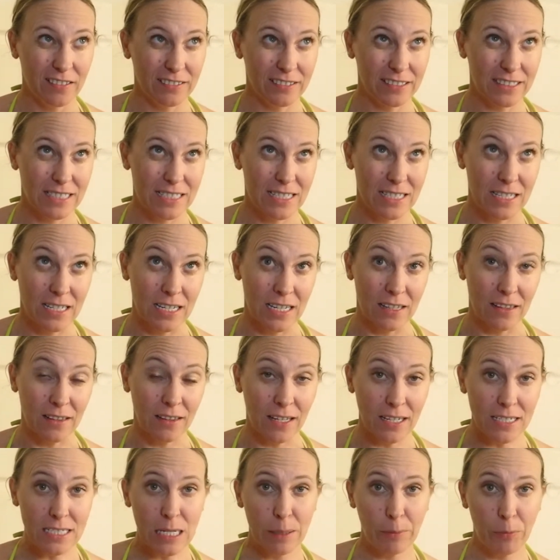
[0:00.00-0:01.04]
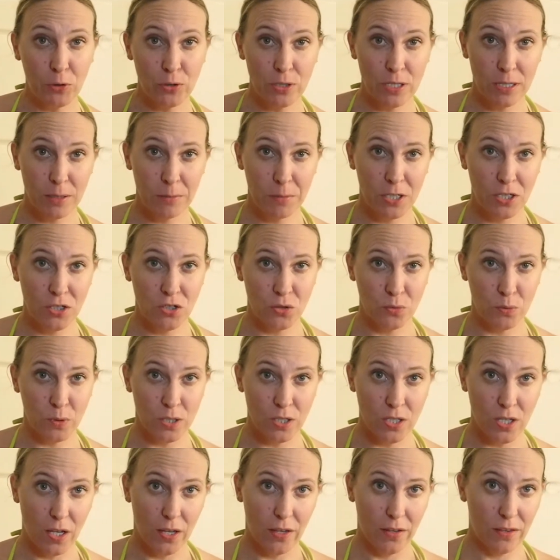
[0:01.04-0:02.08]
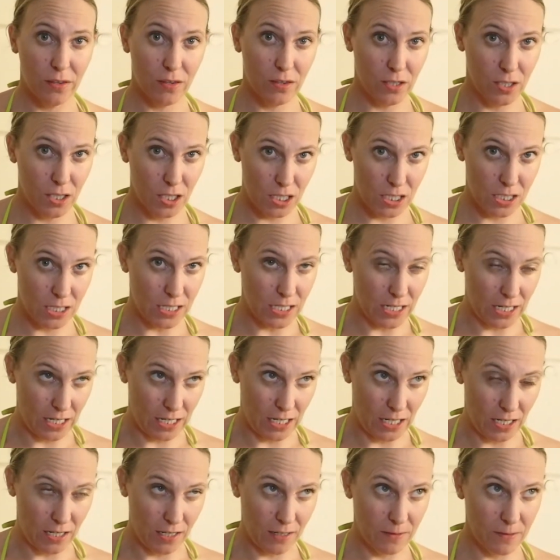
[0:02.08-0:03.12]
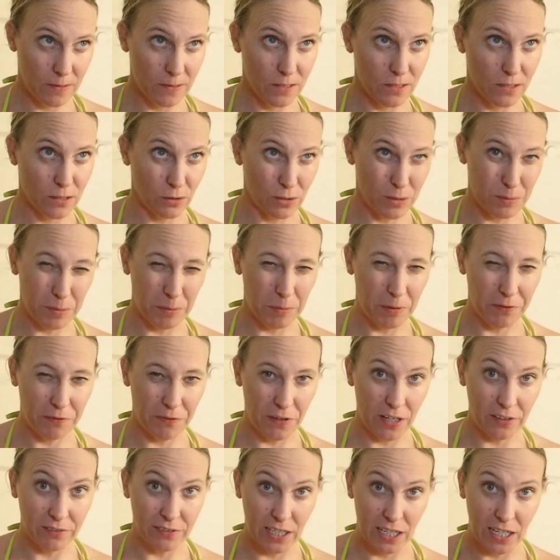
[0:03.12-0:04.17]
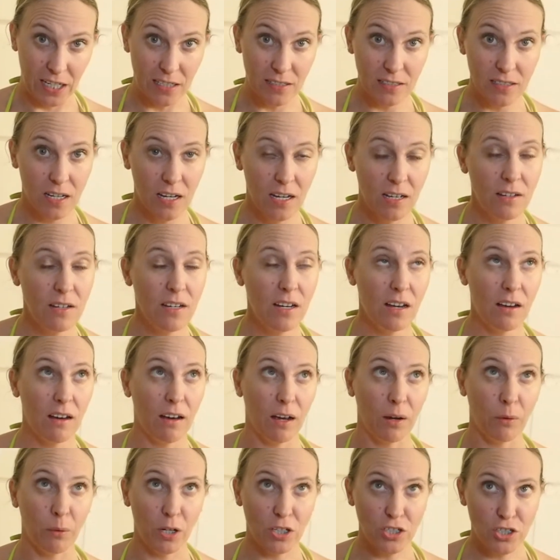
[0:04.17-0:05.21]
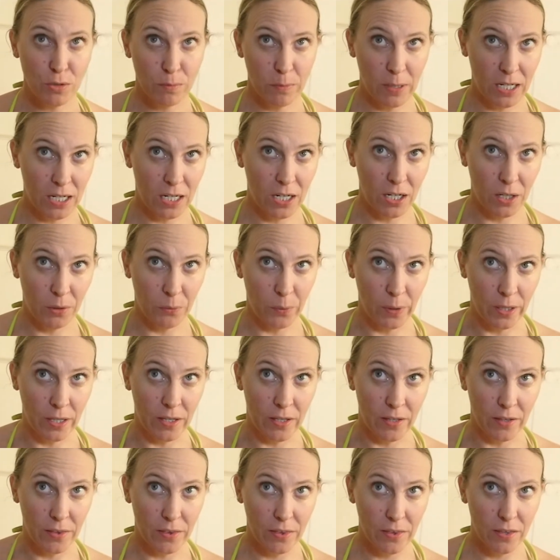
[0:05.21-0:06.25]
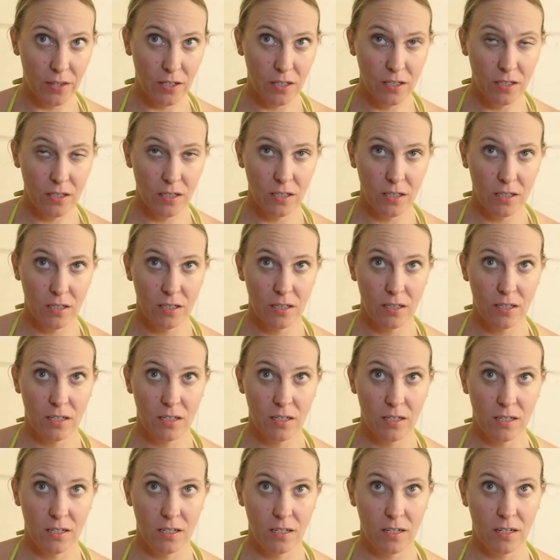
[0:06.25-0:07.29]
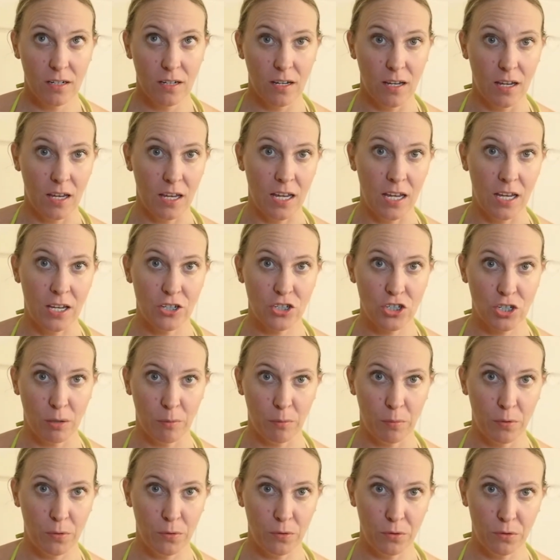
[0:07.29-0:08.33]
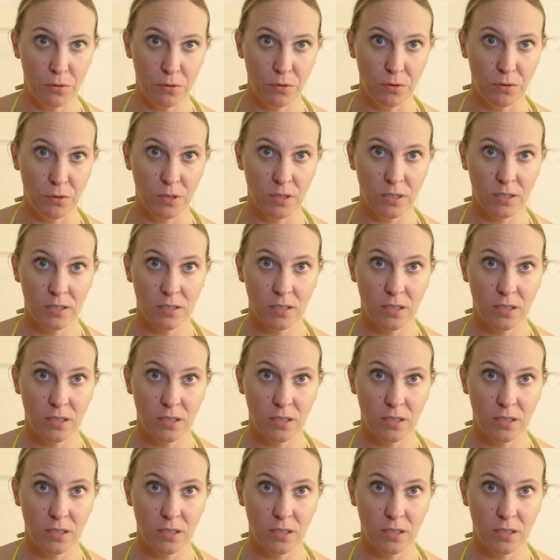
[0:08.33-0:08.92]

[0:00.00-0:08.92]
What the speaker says: let's see, the last time I went to the beach was Thursday, so it's been about 5 days. I washed my hair with a shampoo